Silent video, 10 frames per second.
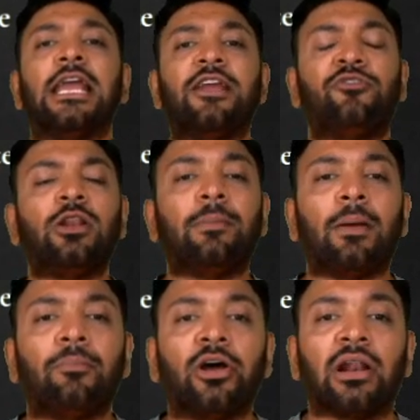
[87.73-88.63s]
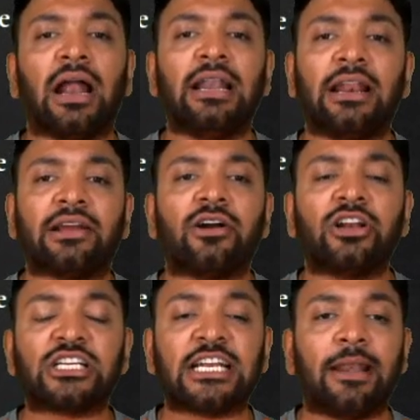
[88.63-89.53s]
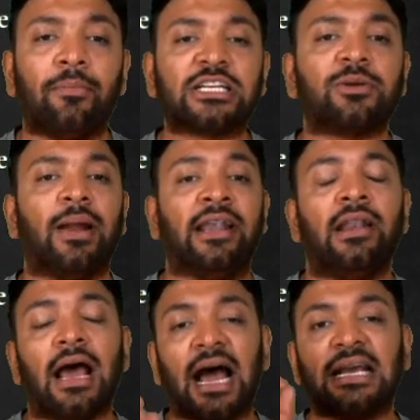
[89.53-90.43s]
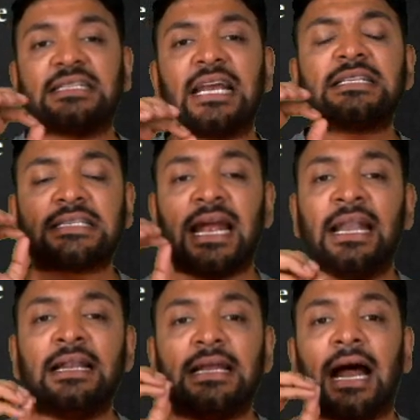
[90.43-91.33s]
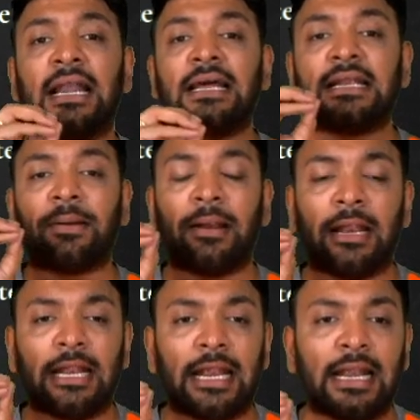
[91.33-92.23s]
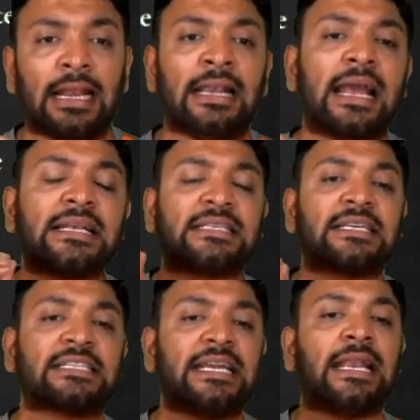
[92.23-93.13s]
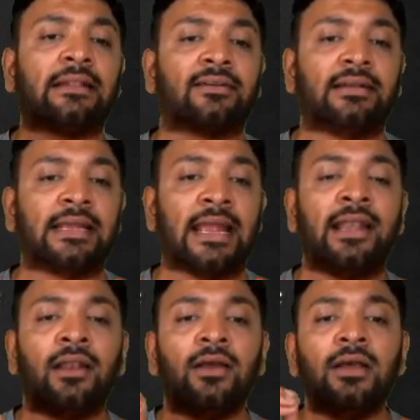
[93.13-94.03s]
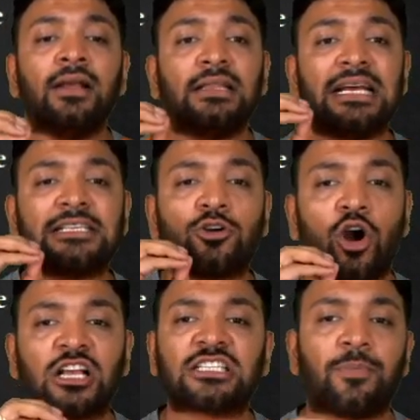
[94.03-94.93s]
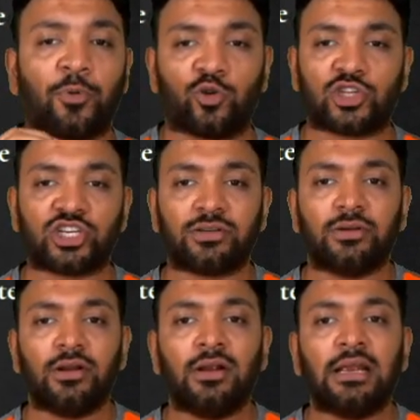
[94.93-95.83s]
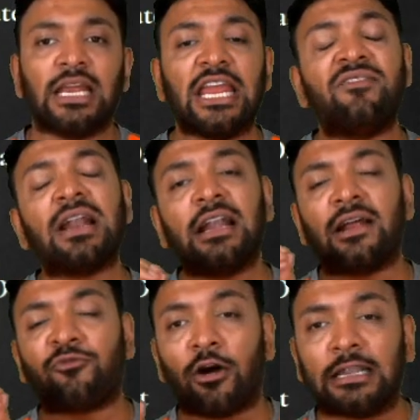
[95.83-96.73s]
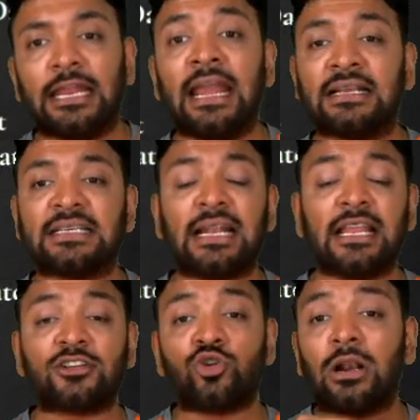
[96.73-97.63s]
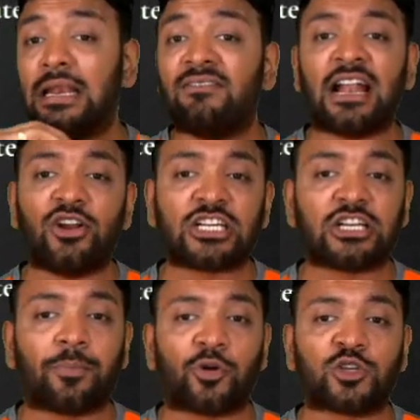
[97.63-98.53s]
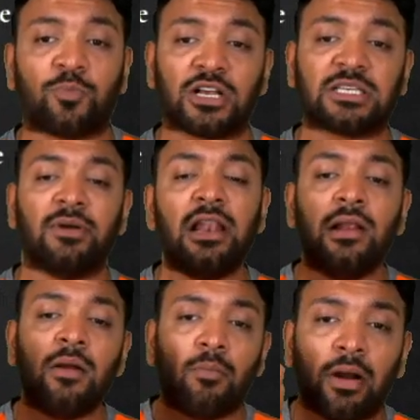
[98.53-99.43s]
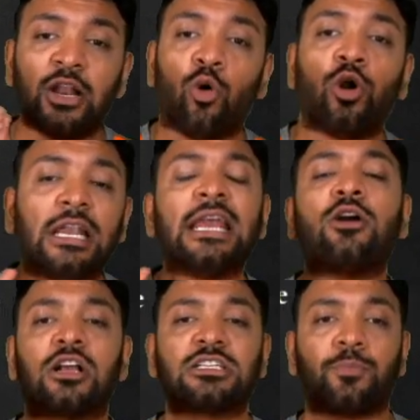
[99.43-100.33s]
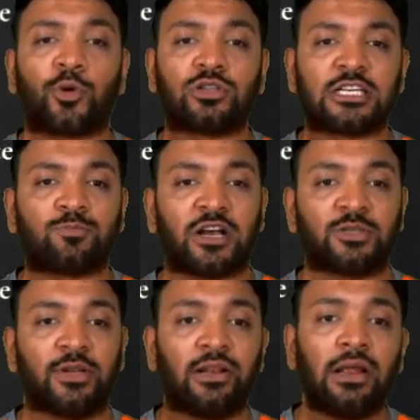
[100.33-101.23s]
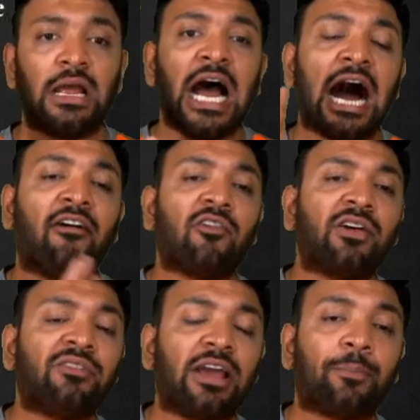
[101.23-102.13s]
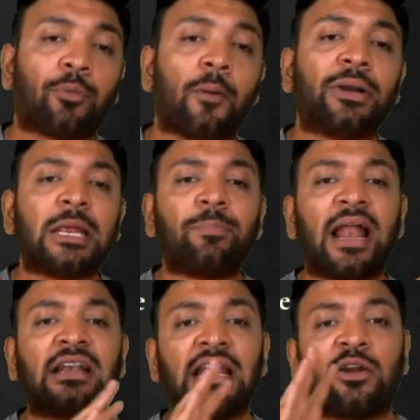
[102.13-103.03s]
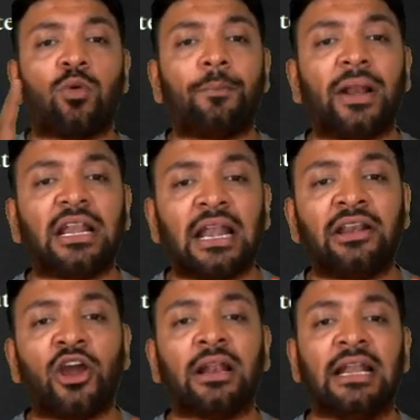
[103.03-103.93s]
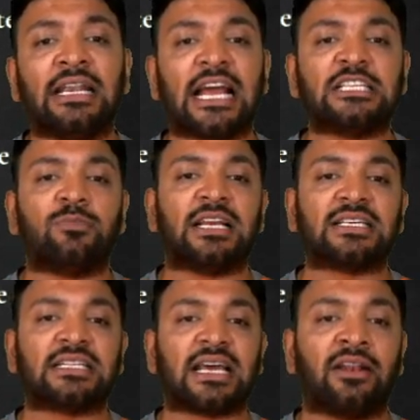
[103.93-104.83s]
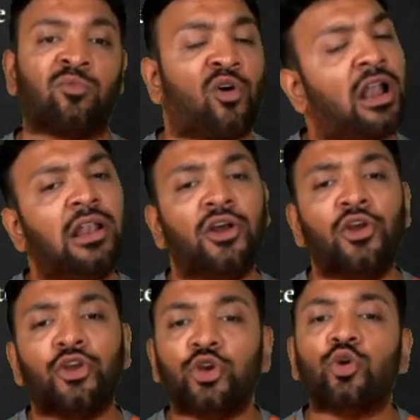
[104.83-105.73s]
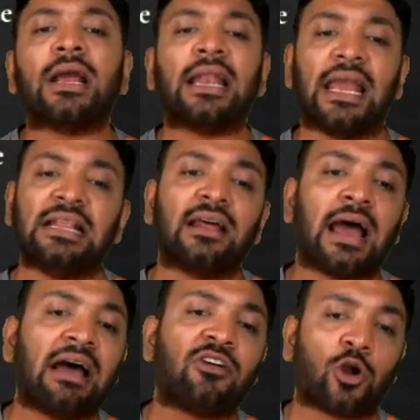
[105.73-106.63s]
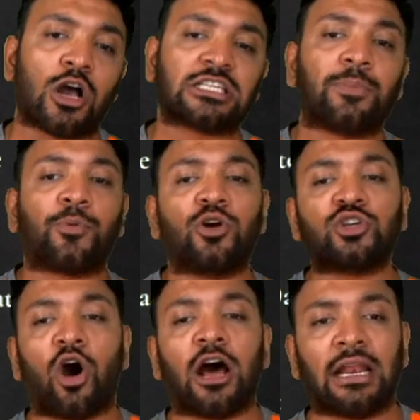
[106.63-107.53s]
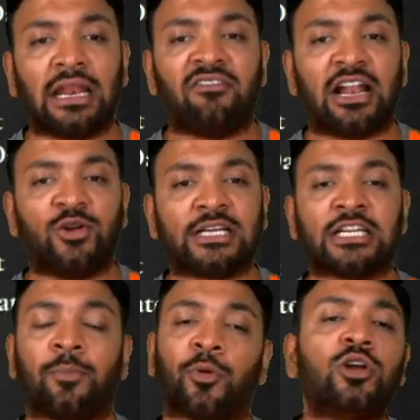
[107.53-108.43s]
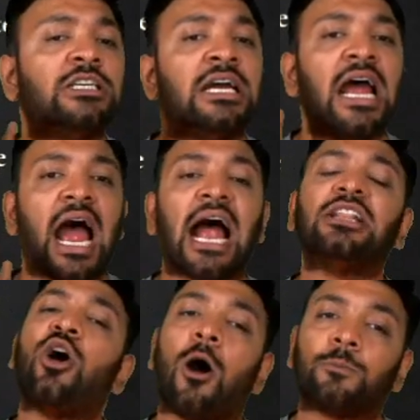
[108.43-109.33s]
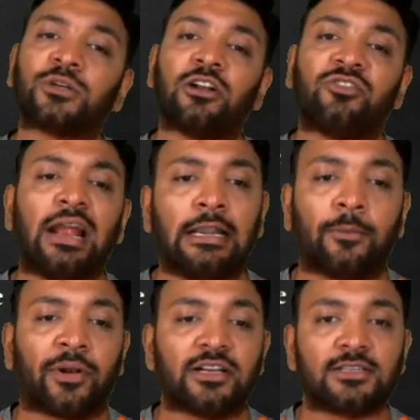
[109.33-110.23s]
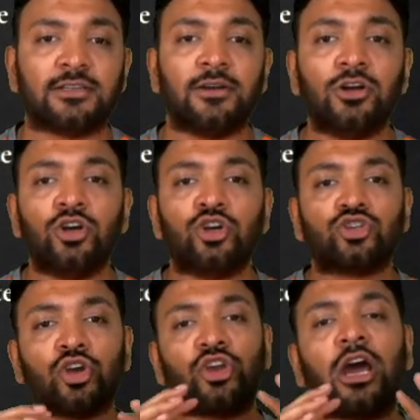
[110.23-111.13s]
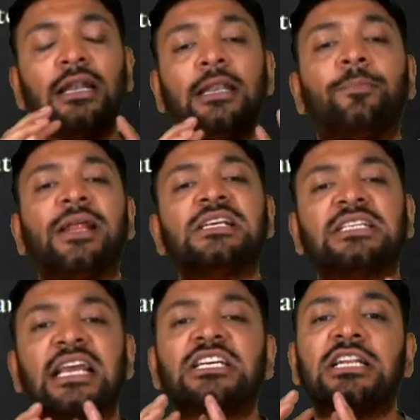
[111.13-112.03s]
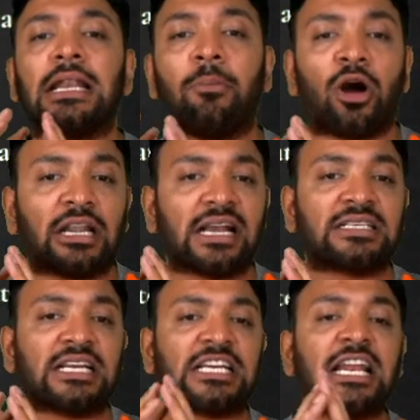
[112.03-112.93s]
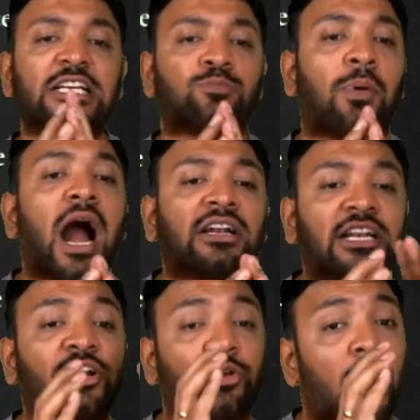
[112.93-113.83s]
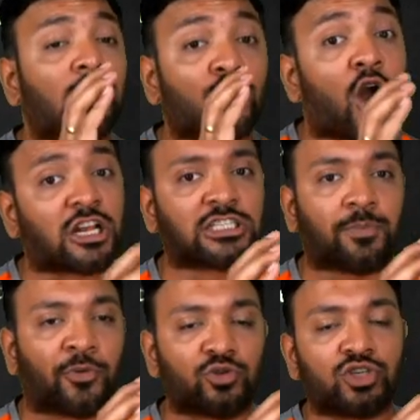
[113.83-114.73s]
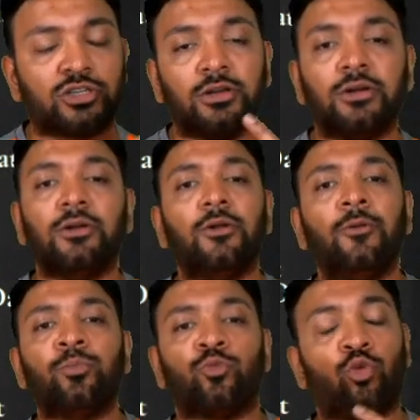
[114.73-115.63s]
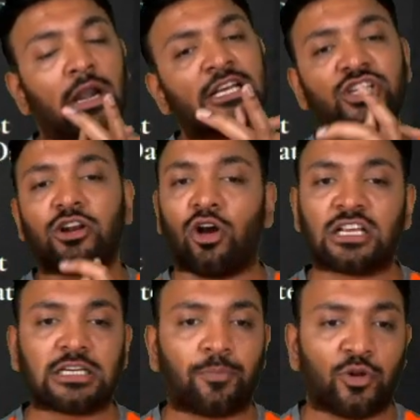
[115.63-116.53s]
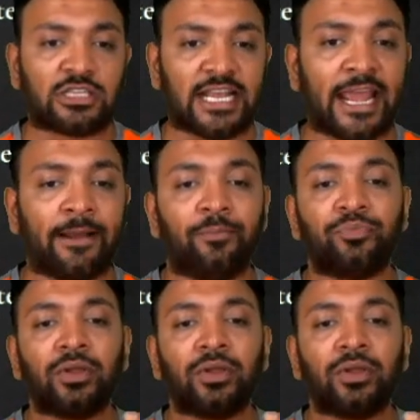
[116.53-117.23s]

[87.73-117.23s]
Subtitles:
If you remember, under recognition and measurement, I just said under Ind AS 16 and 38, there's a cost approach. Even under 40, I said there's no revaluation approach possible, but only cost approach is possible. However, where property, plant and equipment and your intangible assets are involved, you can either have a cost approach or a revaluation approach at the option of the enterprise. So your depreciation and amortization is parked into your cost approach. What is your cost approach saying?